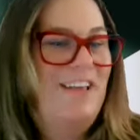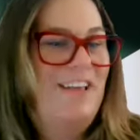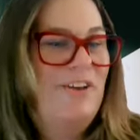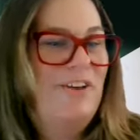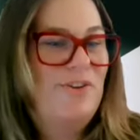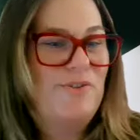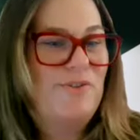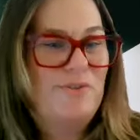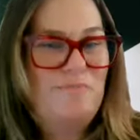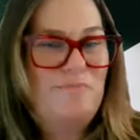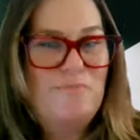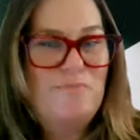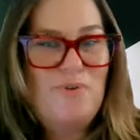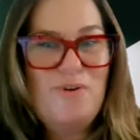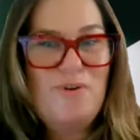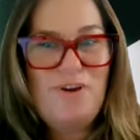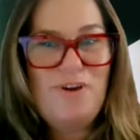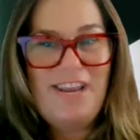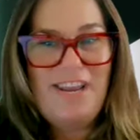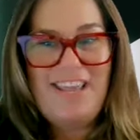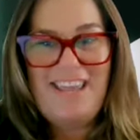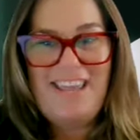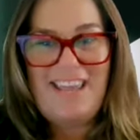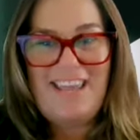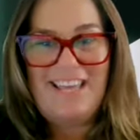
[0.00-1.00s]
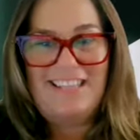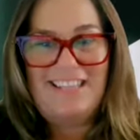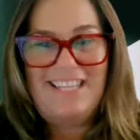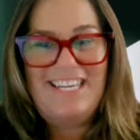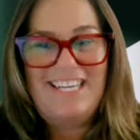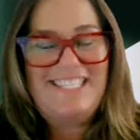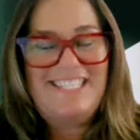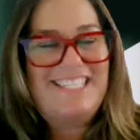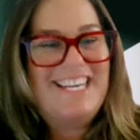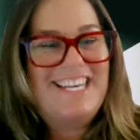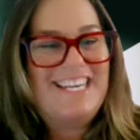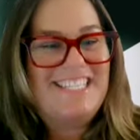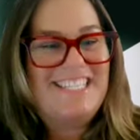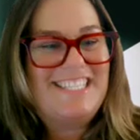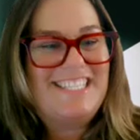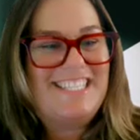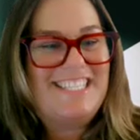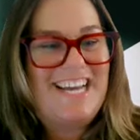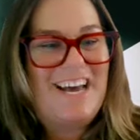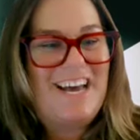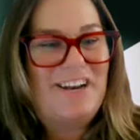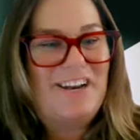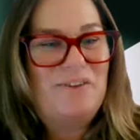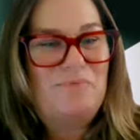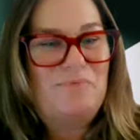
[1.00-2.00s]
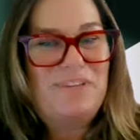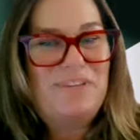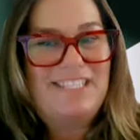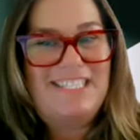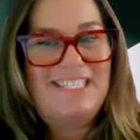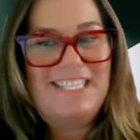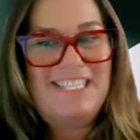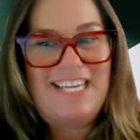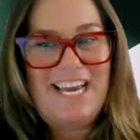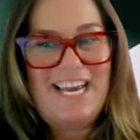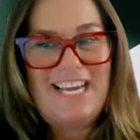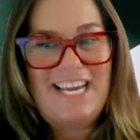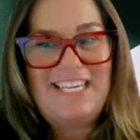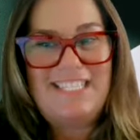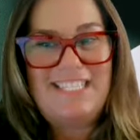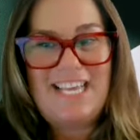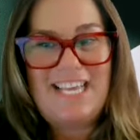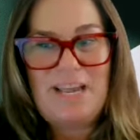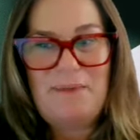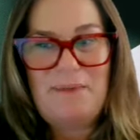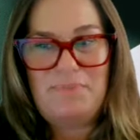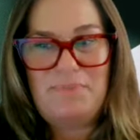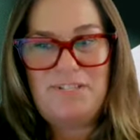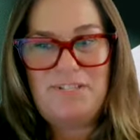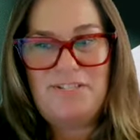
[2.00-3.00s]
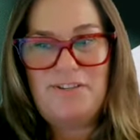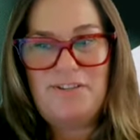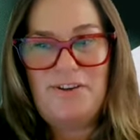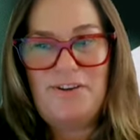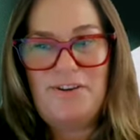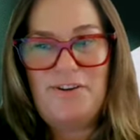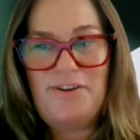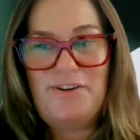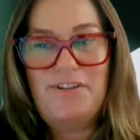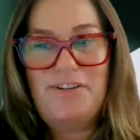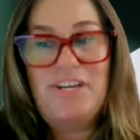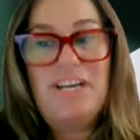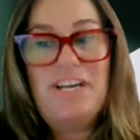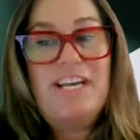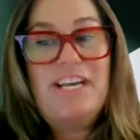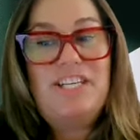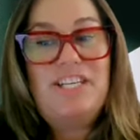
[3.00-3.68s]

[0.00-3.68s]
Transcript: Good morning. Let's get started with today's episode.